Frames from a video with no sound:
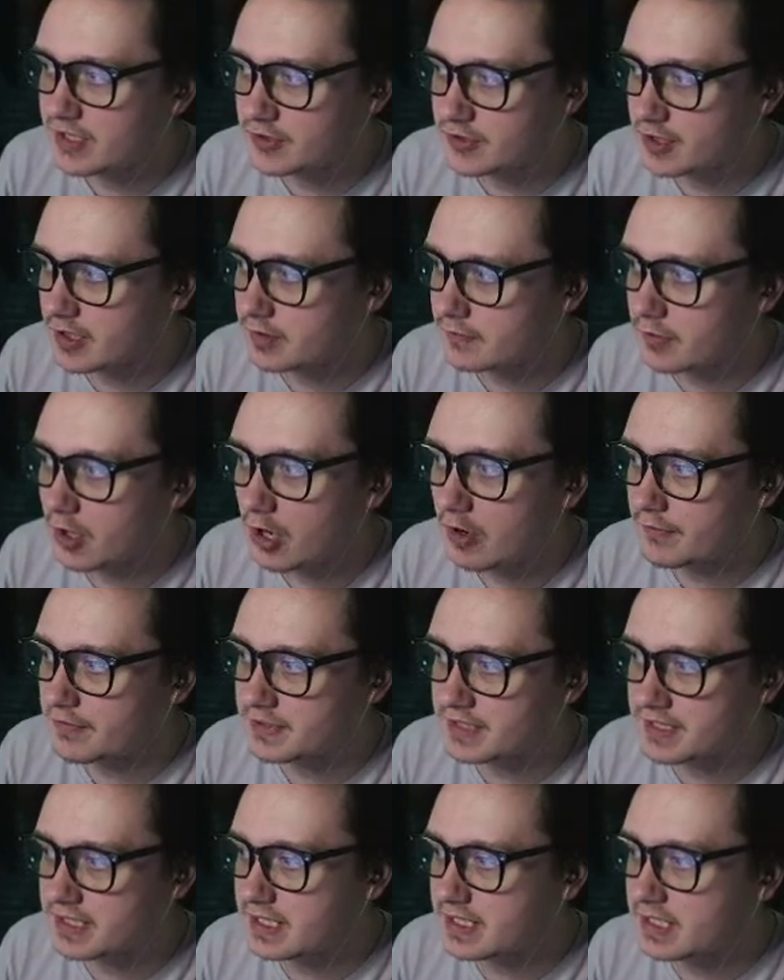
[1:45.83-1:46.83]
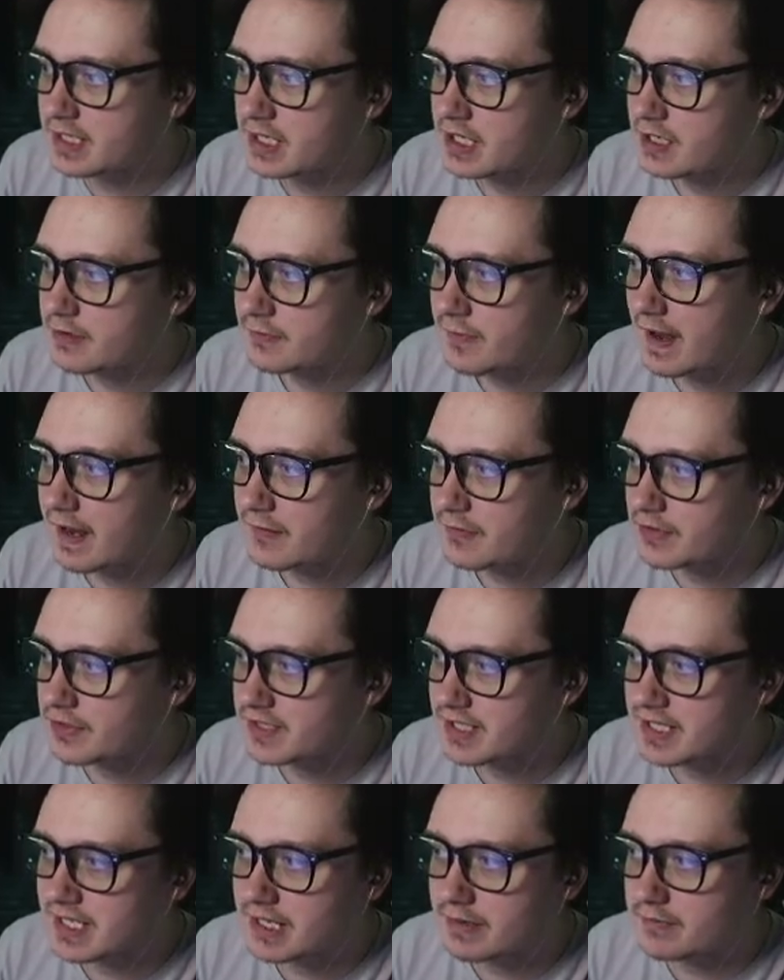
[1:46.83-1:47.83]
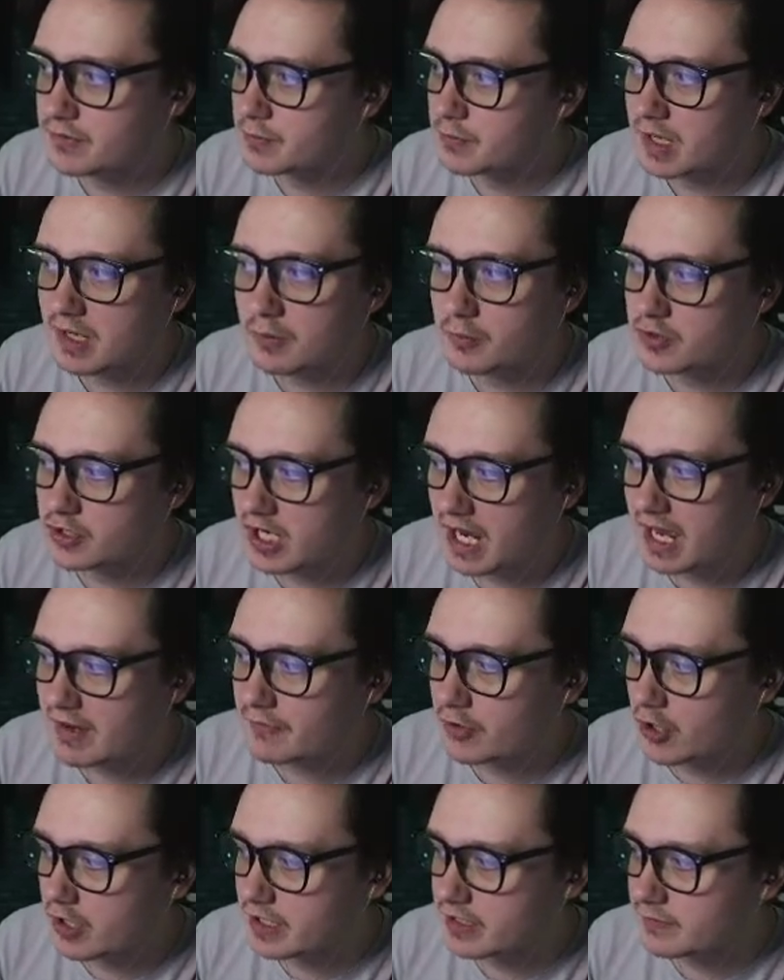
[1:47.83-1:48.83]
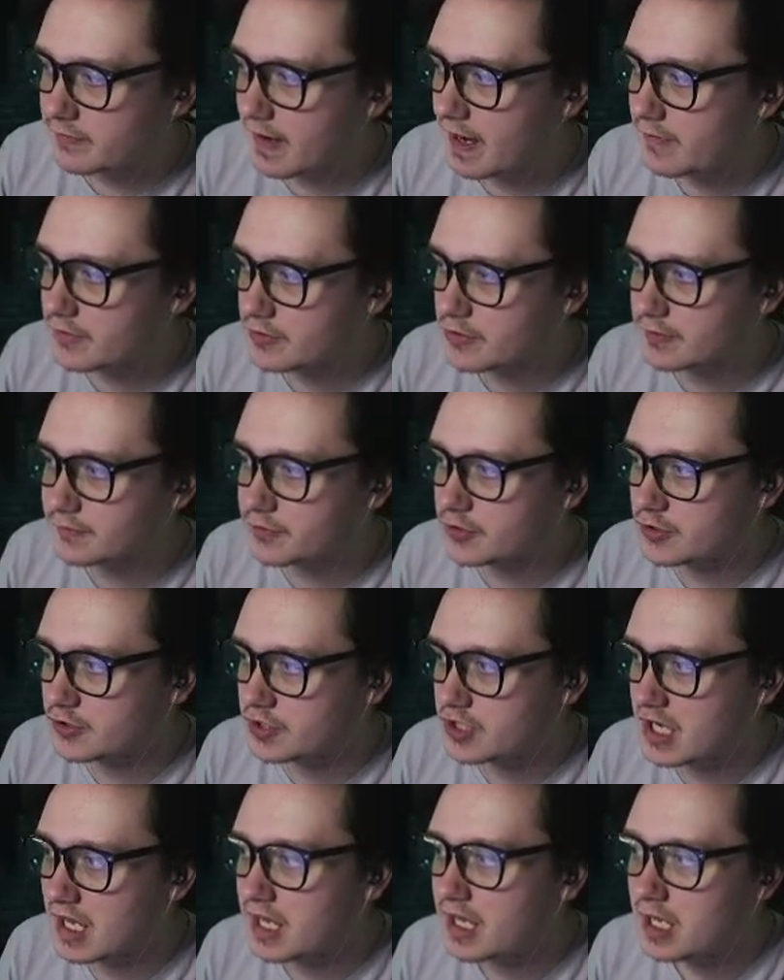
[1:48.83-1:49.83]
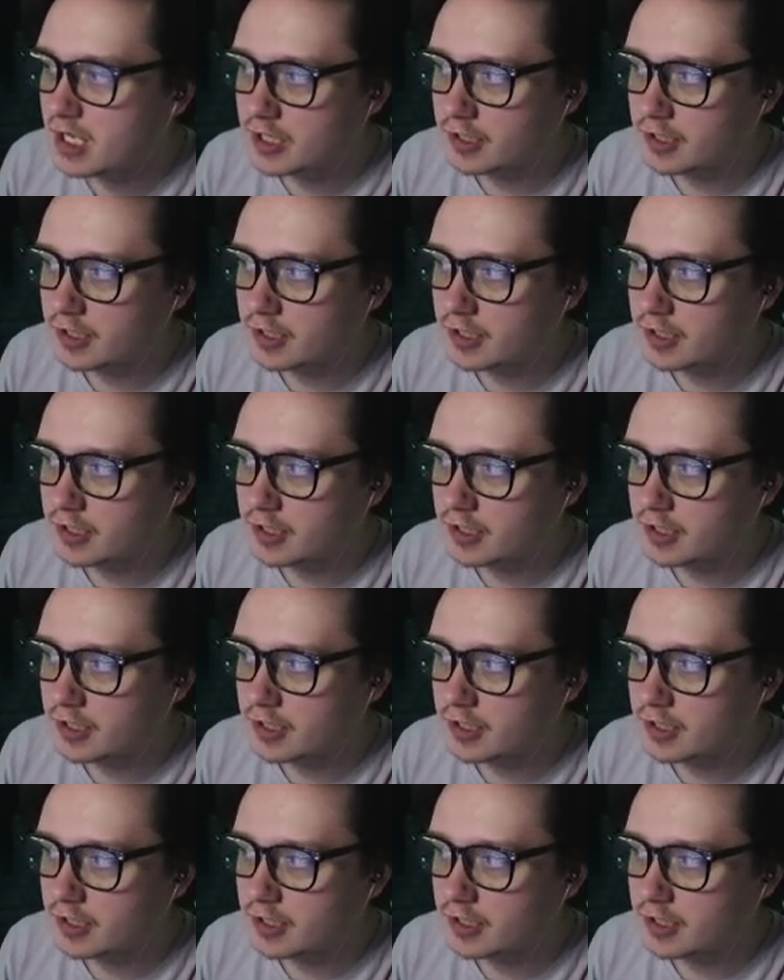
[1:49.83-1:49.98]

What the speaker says: So they've got obviously favorites here as well, which I haven't got any favorites of just yet.